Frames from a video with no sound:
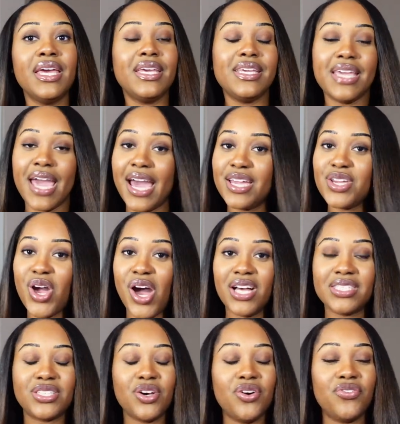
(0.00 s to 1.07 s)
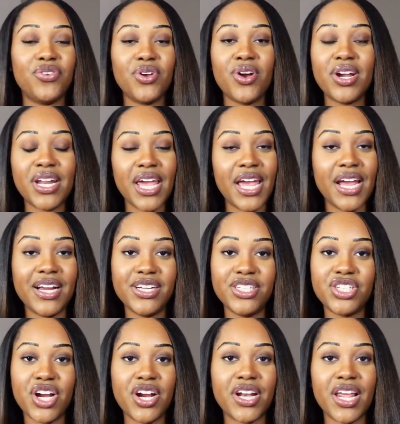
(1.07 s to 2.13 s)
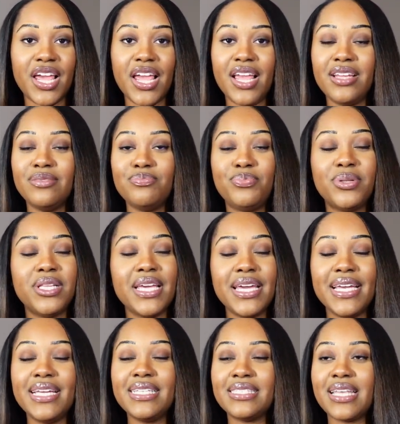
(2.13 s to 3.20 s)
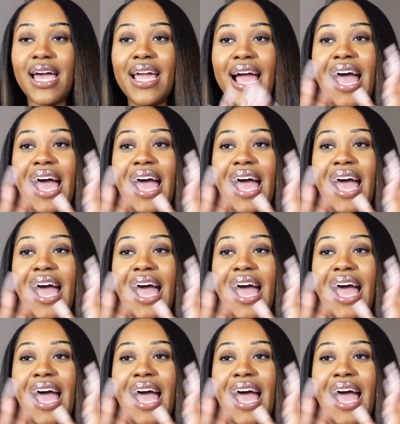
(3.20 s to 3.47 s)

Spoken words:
yeah, y'all, so if you're on a hair journey, please, like,